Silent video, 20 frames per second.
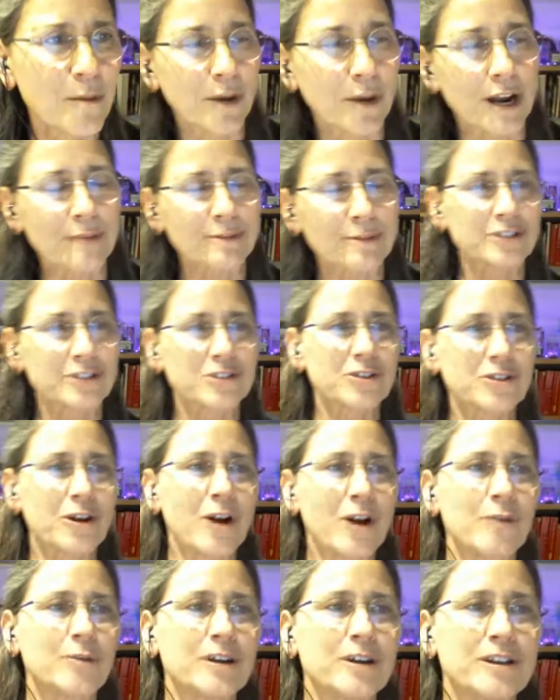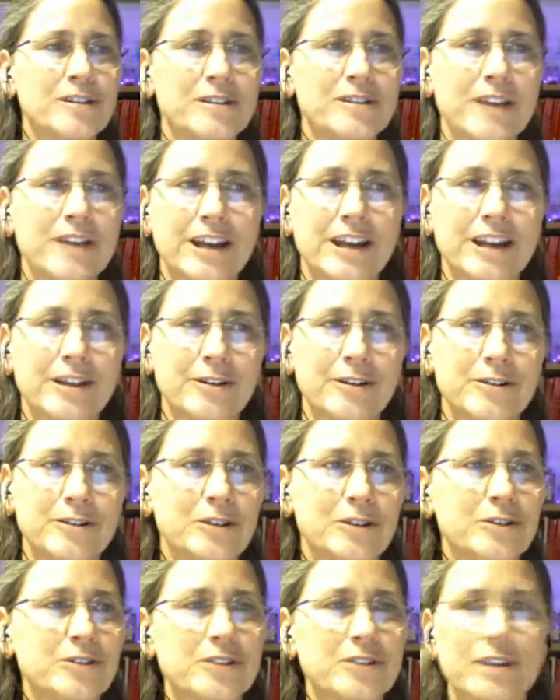But I'm going to start with and
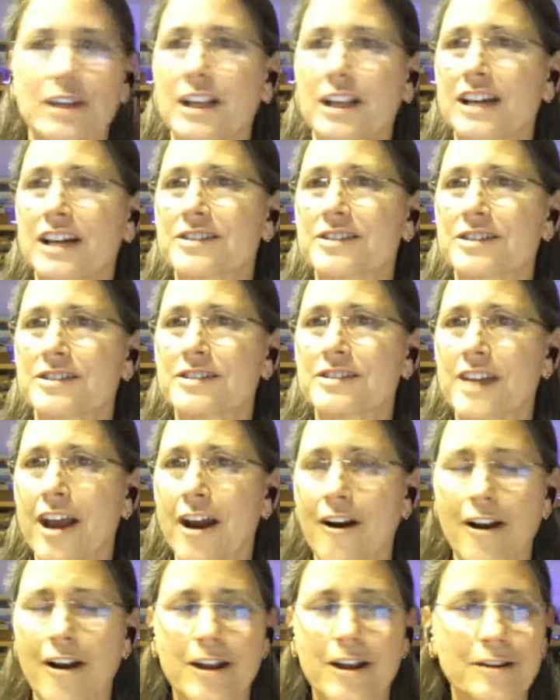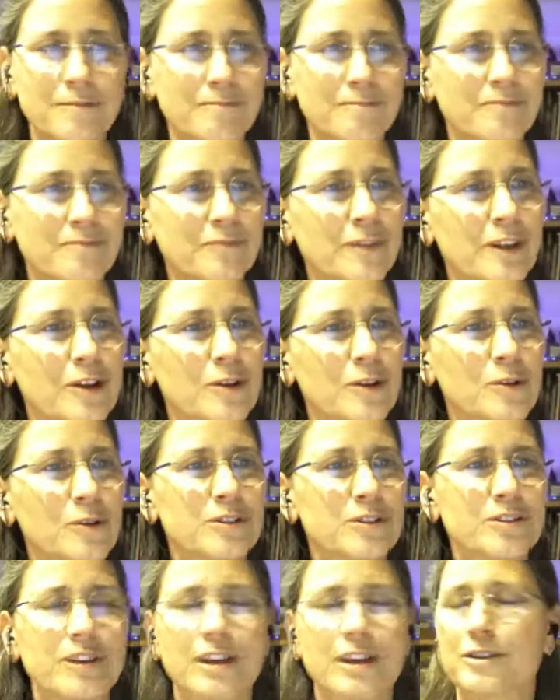introduce Alexus Erin, who
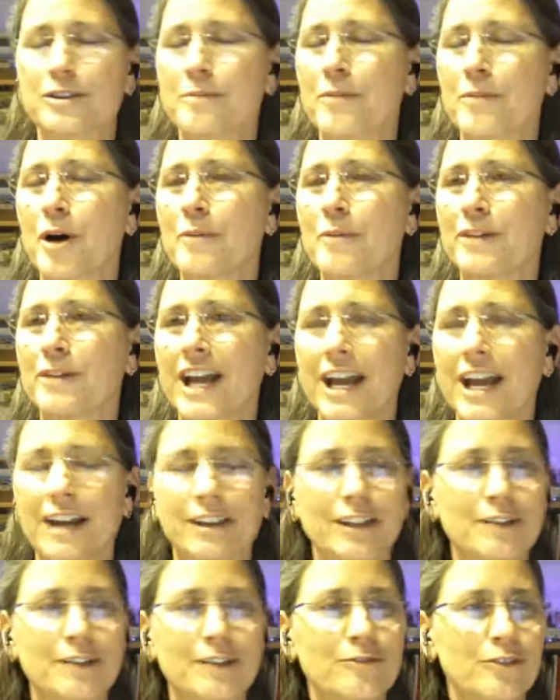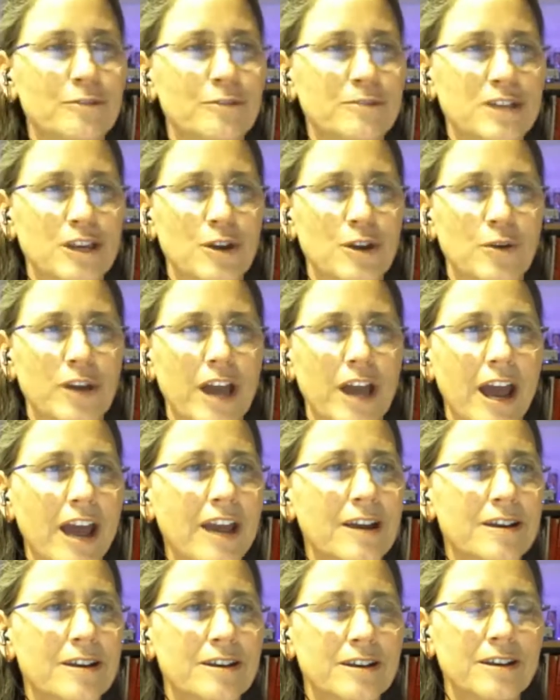is at the moment hailing from the
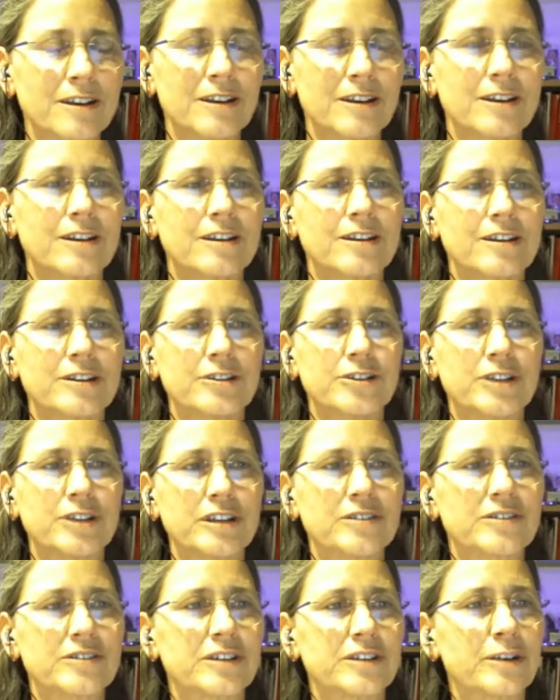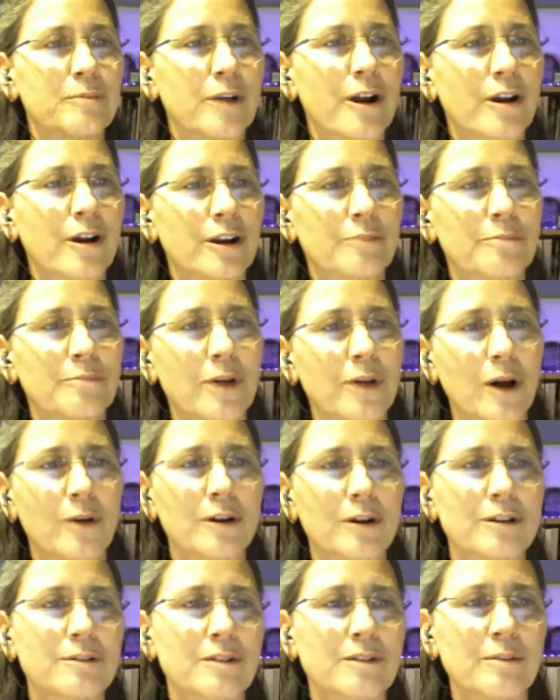UK. She is an American
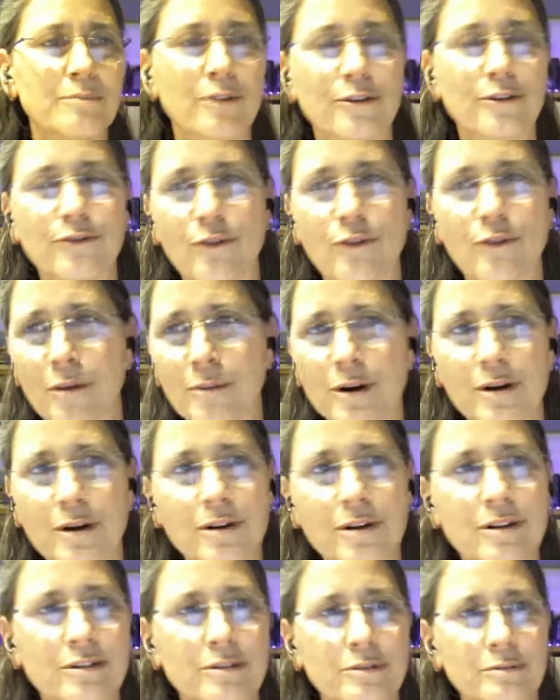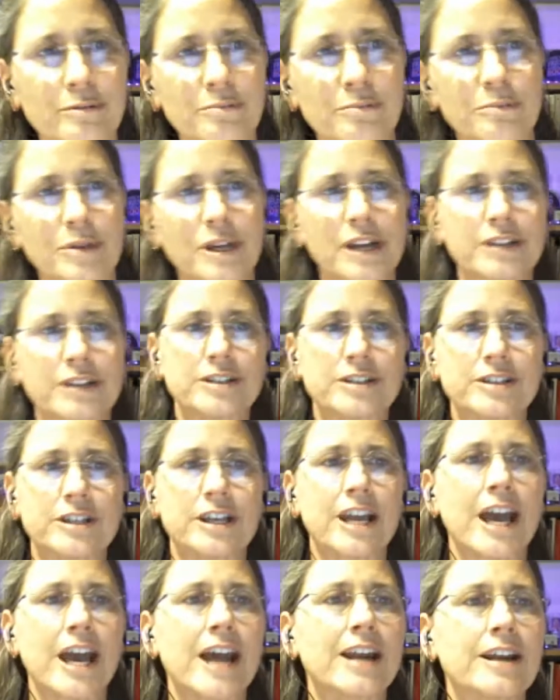poet, performer, PhD
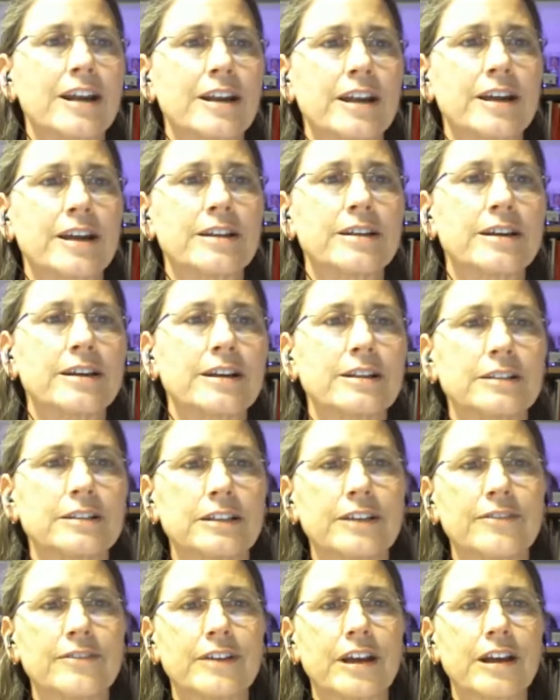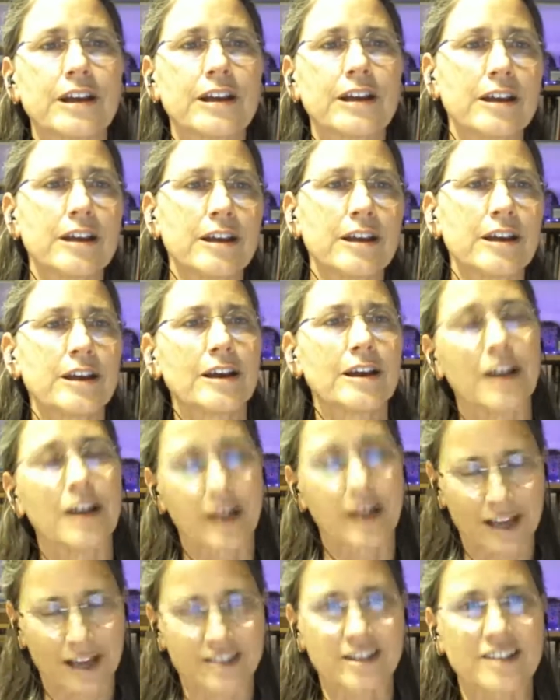candidate, living,
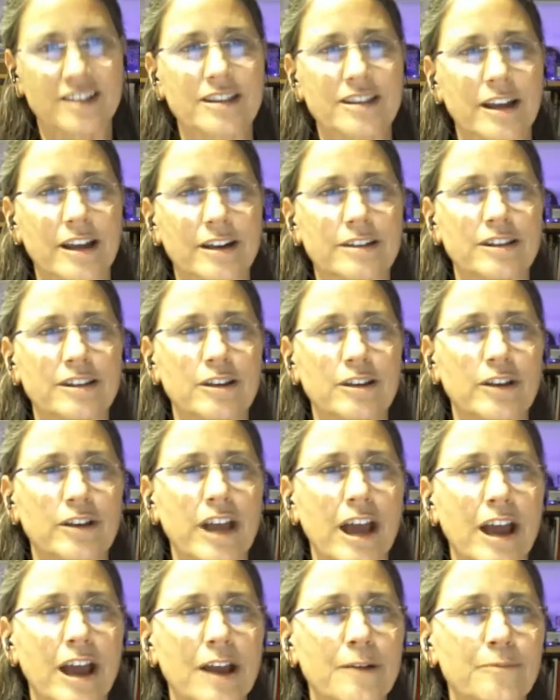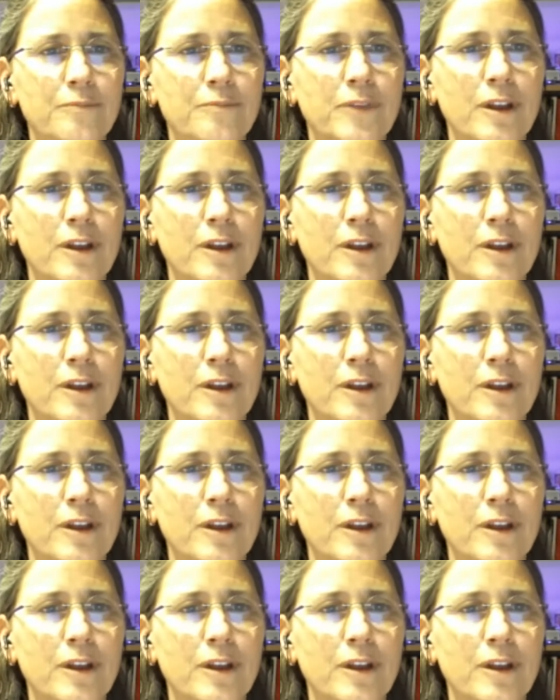as I said, in the UK.